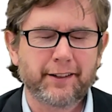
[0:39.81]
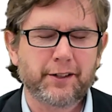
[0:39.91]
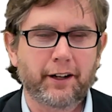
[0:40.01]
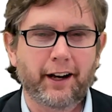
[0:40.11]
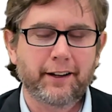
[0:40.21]
And
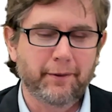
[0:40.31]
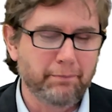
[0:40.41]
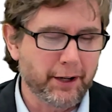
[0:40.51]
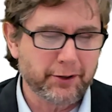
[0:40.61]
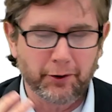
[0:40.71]
so I
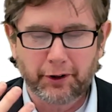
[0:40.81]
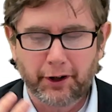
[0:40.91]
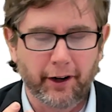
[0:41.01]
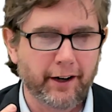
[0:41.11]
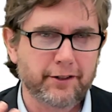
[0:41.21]
mustered the
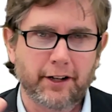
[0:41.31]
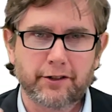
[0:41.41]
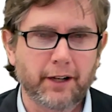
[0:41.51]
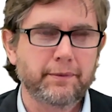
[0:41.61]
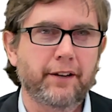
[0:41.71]
courage and I
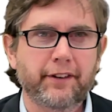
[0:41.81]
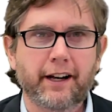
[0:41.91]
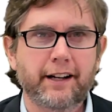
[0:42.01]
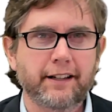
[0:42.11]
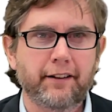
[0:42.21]
jumped off the
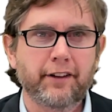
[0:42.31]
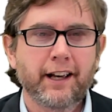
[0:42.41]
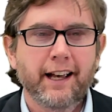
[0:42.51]
high dive.